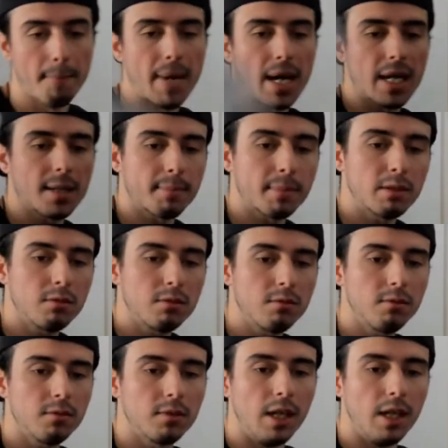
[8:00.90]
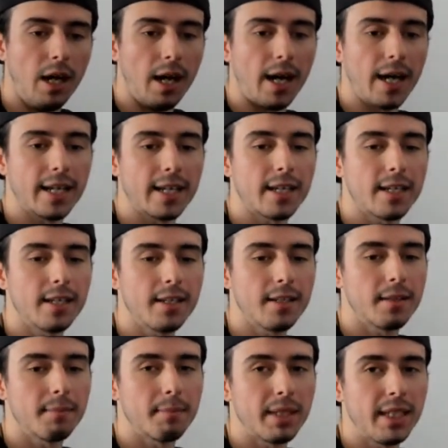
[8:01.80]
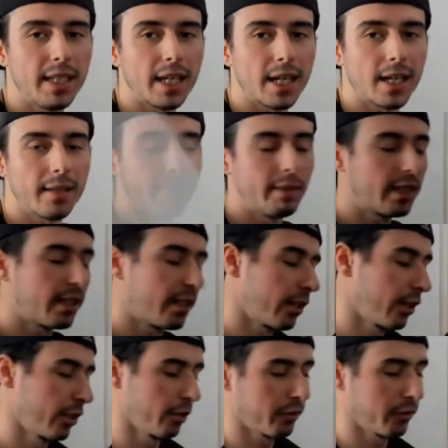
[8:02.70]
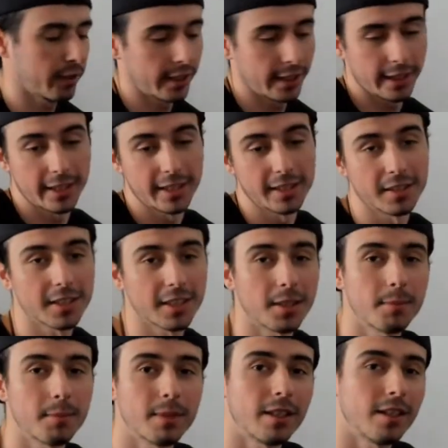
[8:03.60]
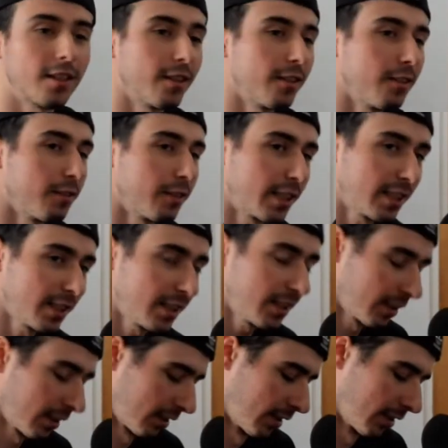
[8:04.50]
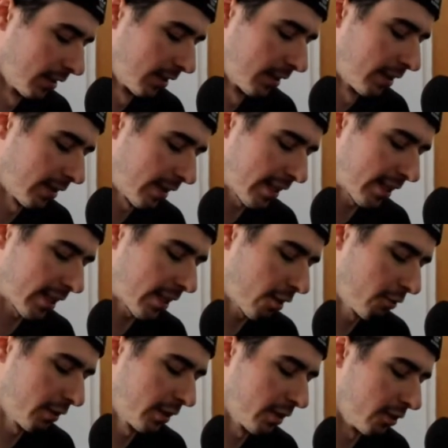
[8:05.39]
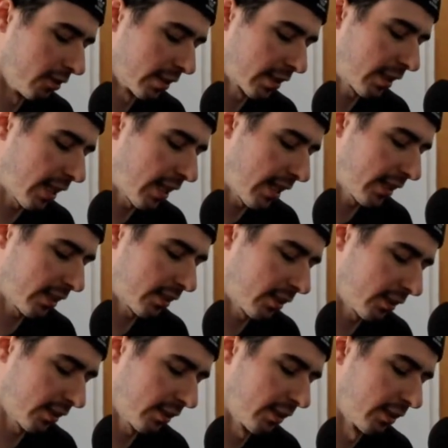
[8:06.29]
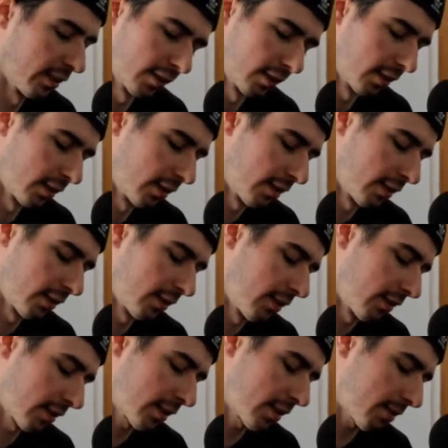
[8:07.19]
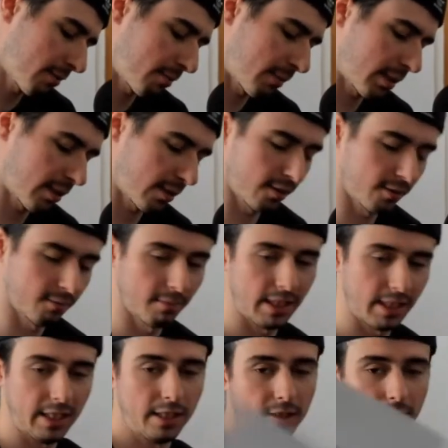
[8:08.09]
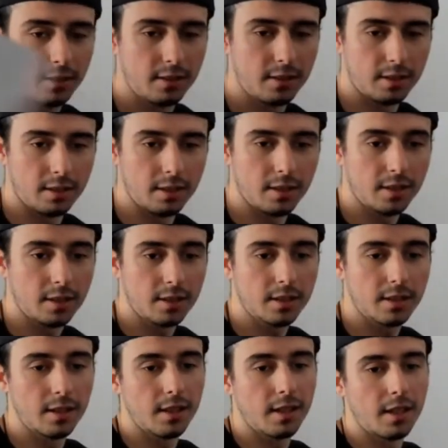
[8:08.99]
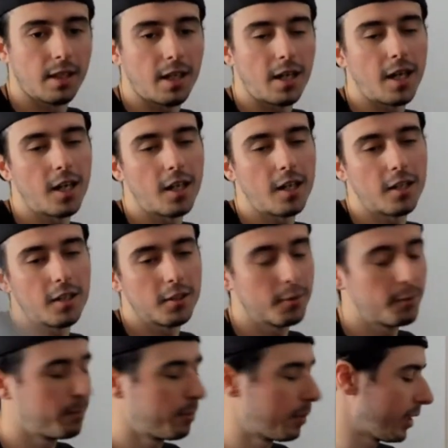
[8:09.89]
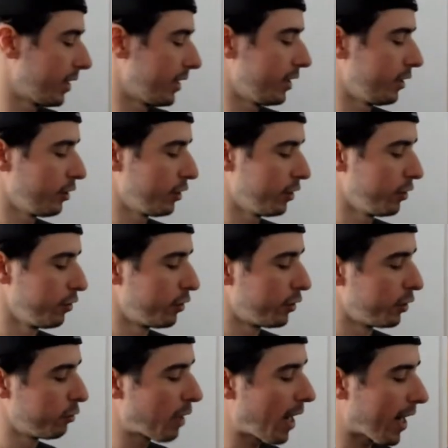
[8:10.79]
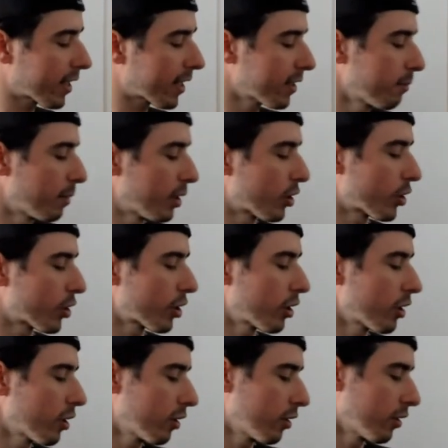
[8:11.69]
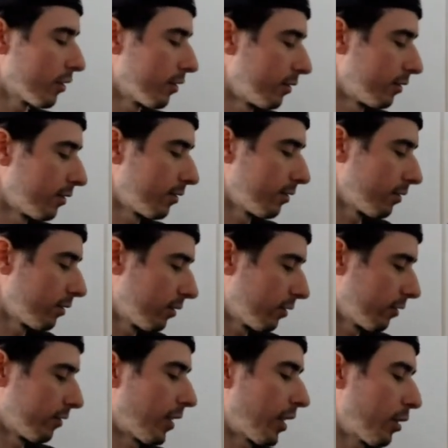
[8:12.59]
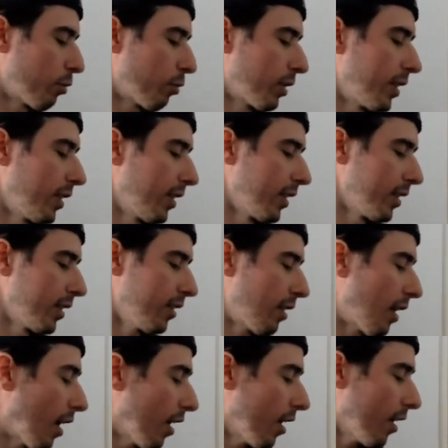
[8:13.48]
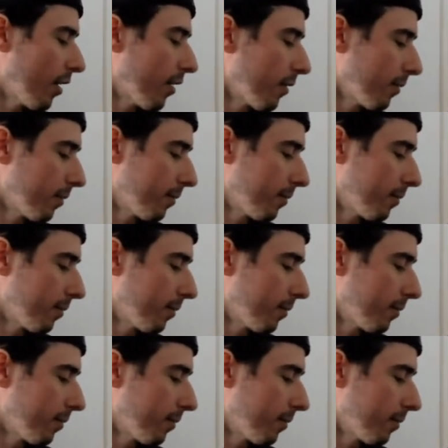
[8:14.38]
Bada boom. I hid behind material things. Come on, really? That's how we doing, Cancer? Come on, man. Oh, but you acting mature. That's what it is, huh?